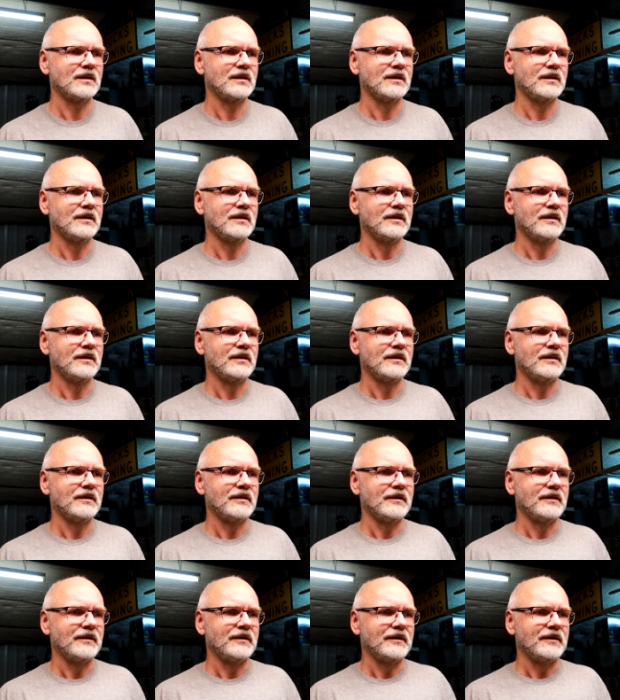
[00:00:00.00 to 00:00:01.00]

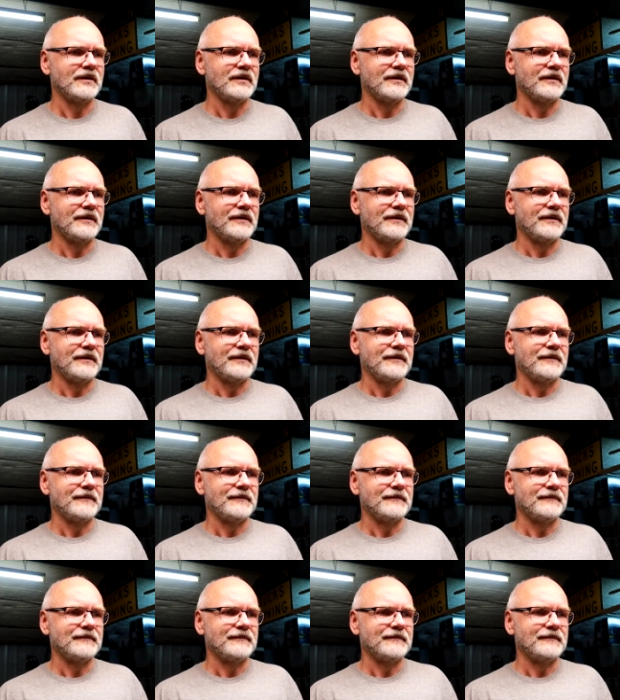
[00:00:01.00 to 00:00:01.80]
(no one is talking)